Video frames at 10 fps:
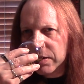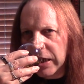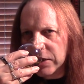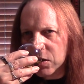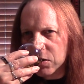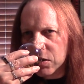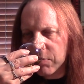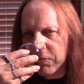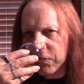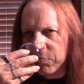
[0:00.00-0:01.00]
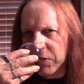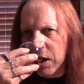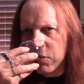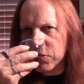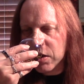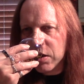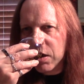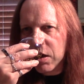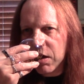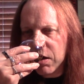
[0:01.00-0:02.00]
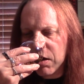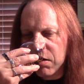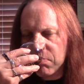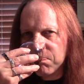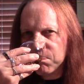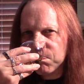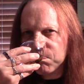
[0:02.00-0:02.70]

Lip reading: guessing is coming from the oak. And